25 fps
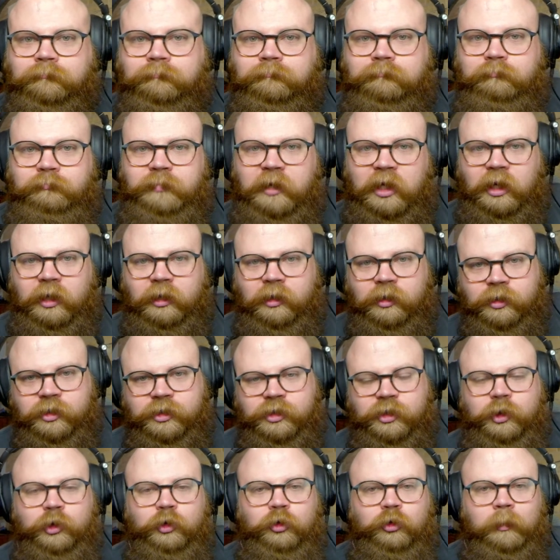Beard,
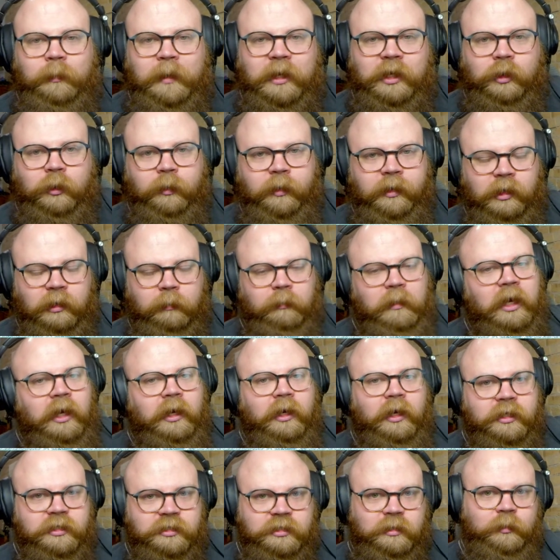who am I going to main?
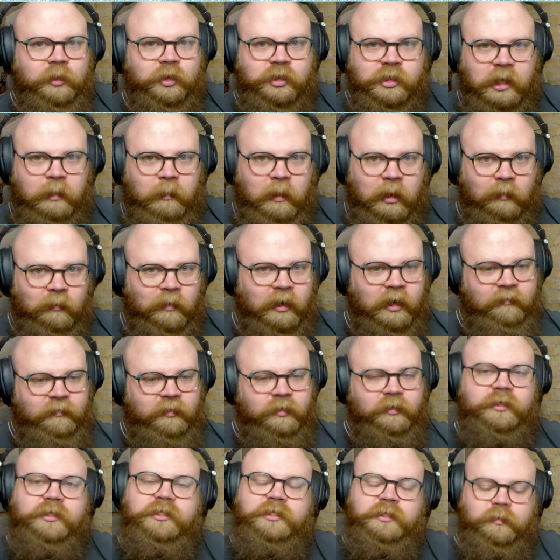I assume you're talking about
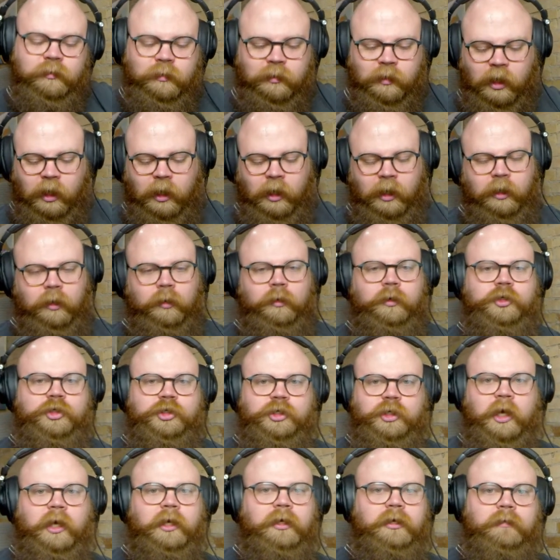rivals, uh,
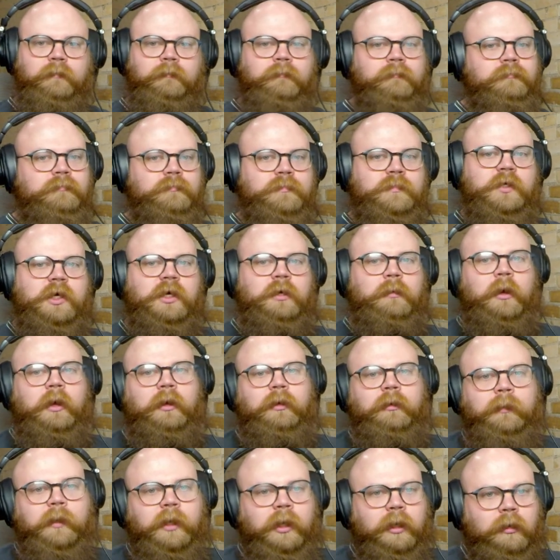which I can talk about in
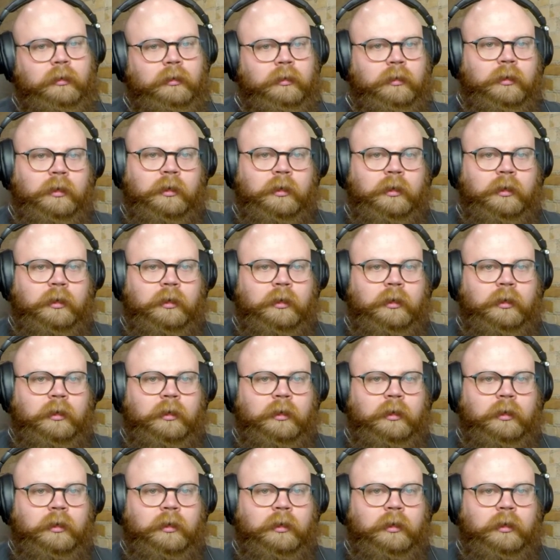a bit.